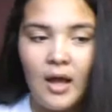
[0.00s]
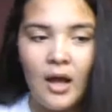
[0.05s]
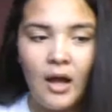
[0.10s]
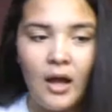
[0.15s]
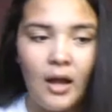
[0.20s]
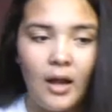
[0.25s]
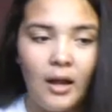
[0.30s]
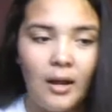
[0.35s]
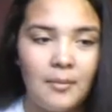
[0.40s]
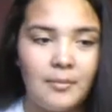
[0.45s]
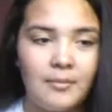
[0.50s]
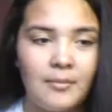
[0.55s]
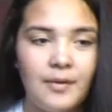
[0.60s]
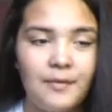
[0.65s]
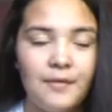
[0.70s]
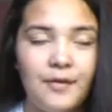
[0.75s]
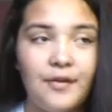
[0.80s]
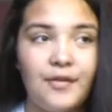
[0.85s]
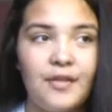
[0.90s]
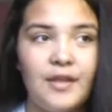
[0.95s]

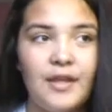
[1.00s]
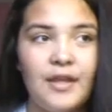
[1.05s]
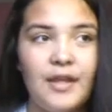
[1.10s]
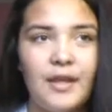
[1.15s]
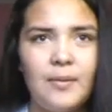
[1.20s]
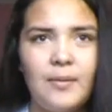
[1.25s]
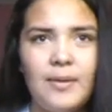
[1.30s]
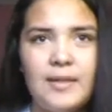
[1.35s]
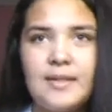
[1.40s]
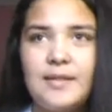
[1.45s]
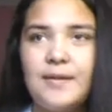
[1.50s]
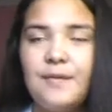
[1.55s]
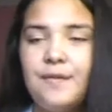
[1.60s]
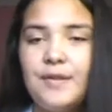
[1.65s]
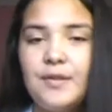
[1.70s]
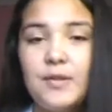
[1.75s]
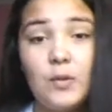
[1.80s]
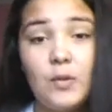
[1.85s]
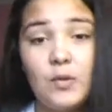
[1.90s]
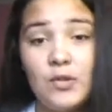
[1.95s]
If you're thinking what's a
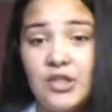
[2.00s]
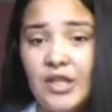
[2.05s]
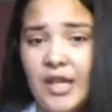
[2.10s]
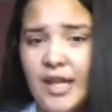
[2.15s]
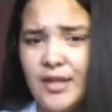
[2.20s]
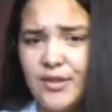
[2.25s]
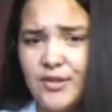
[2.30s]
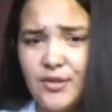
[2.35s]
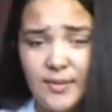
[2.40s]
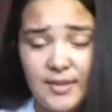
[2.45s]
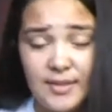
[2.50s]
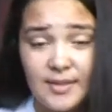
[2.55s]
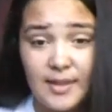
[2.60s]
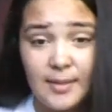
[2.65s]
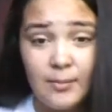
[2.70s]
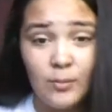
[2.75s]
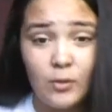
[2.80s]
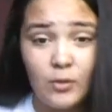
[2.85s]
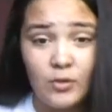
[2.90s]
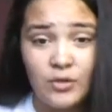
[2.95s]
physical change or what's a
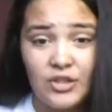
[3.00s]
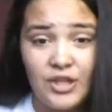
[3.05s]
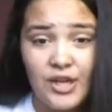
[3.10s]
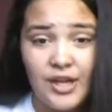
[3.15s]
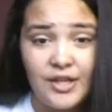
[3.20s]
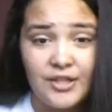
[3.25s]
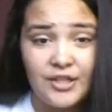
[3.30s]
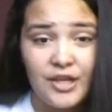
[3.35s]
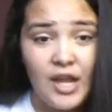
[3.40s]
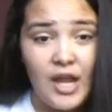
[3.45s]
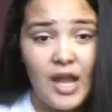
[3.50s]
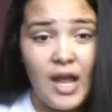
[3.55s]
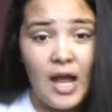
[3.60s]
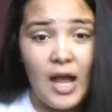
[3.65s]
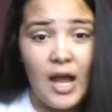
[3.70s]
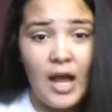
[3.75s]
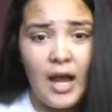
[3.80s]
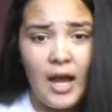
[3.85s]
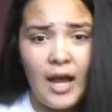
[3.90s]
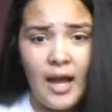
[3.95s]
chemical change,
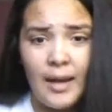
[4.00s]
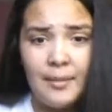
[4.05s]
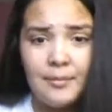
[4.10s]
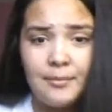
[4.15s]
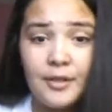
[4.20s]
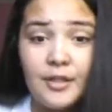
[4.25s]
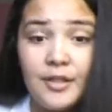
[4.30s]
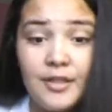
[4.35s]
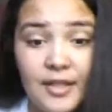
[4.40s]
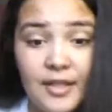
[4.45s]
I'm going